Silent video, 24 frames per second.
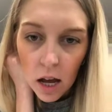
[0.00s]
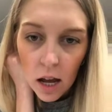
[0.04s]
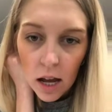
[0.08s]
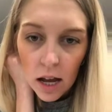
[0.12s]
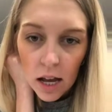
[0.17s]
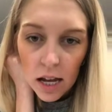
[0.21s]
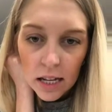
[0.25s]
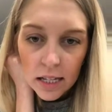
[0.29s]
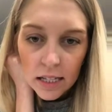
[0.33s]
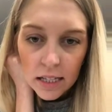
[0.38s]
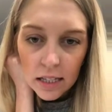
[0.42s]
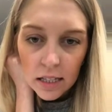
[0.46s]

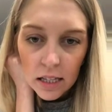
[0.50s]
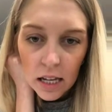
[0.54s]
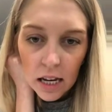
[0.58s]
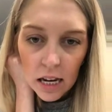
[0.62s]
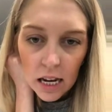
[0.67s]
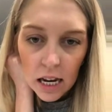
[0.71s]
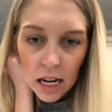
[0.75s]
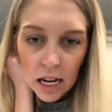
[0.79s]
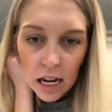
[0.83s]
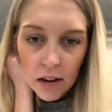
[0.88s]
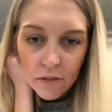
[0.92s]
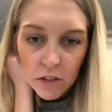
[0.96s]

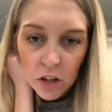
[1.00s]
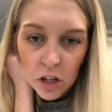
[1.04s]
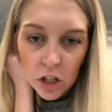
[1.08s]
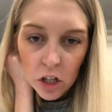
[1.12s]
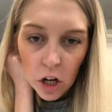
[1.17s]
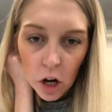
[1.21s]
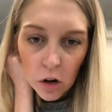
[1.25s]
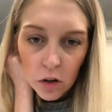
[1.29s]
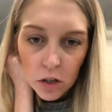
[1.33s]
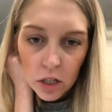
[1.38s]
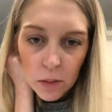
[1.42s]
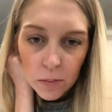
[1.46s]
Sydney, if the
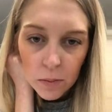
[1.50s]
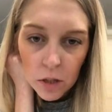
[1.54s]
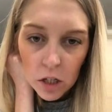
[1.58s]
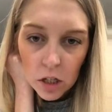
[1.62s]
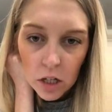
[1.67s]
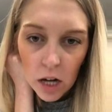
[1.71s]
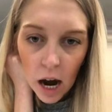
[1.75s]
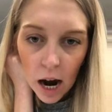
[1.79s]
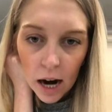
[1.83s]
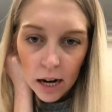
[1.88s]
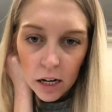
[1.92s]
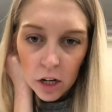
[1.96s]
dough seems a
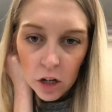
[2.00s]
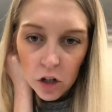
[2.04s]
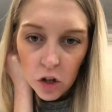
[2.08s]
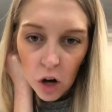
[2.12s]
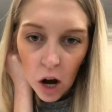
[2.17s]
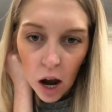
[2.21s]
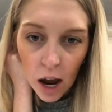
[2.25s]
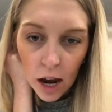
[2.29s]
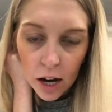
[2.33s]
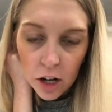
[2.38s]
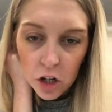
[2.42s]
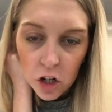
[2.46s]
tiny
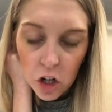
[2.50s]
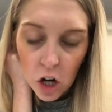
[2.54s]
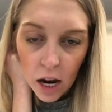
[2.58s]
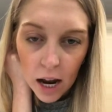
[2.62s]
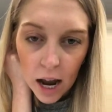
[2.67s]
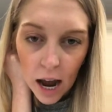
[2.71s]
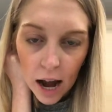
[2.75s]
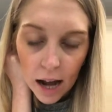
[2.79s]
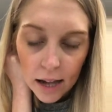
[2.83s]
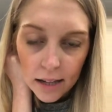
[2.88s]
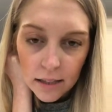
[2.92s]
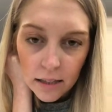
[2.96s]
dry, should I
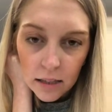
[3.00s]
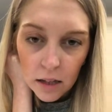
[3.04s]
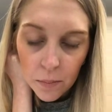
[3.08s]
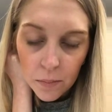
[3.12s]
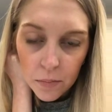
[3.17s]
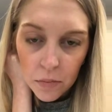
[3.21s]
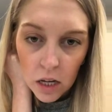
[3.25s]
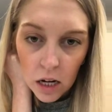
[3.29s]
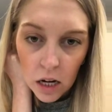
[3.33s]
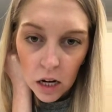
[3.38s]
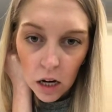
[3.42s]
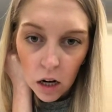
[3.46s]
add
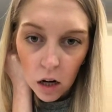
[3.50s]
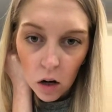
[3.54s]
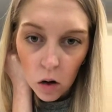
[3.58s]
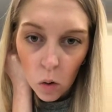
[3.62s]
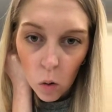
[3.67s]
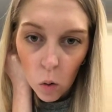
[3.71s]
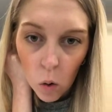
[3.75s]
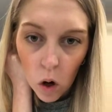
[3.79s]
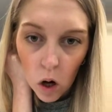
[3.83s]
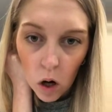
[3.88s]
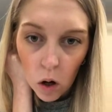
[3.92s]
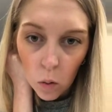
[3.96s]
something
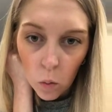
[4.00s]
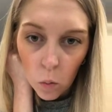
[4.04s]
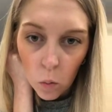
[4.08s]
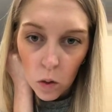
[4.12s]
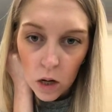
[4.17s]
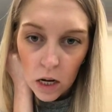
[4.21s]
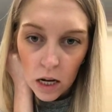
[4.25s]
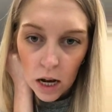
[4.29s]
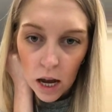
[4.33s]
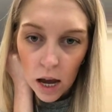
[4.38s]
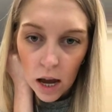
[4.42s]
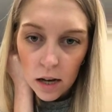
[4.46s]
or
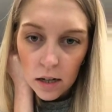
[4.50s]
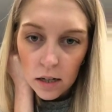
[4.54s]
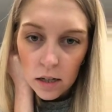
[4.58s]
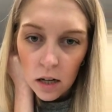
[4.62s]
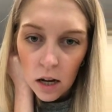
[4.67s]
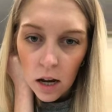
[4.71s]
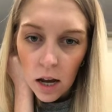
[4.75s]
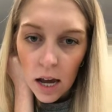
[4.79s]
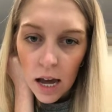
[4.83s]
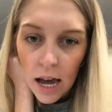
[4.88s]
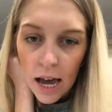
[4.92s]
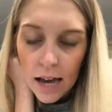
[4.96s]
wing it?
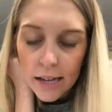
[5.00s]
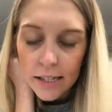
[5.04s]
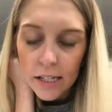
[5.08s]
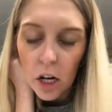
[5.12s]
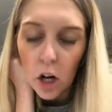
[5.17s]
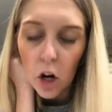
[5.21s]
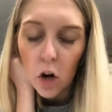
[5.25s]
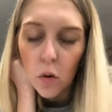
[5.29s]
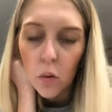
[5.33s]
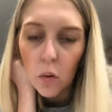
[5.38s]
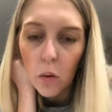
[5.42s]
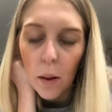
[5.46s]
Is it
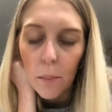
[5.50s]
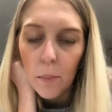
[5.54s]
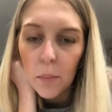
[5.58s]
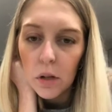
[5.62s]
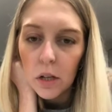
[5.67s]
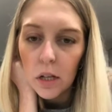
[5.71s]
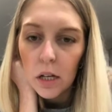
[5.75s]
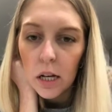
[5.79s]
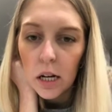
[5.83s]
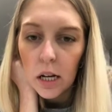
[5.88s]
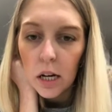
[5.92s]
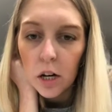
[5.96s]

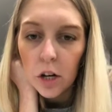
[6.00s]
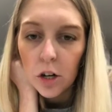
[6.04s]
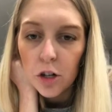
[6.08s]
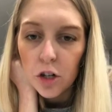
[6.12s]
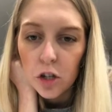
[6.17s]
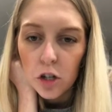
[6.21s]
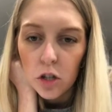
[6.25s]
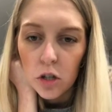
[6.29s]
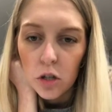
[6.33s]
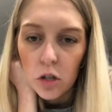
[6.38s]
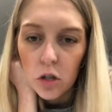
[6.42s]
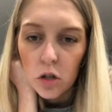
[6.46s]
crumbly or
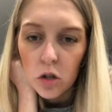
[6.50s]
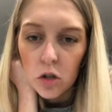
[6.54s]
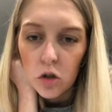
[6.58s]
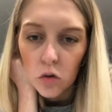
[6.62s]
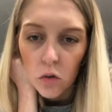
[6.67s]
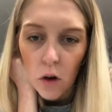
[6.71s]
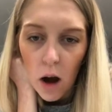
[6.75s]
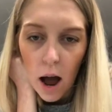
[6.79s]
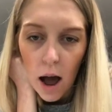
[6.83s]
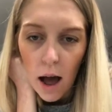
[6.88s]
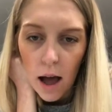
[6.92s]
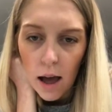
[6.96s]
just
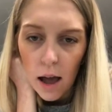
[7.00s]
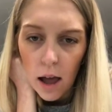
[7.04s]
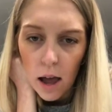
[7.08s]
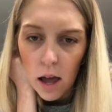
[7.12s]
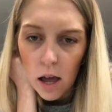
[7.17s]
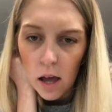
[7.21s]
dry?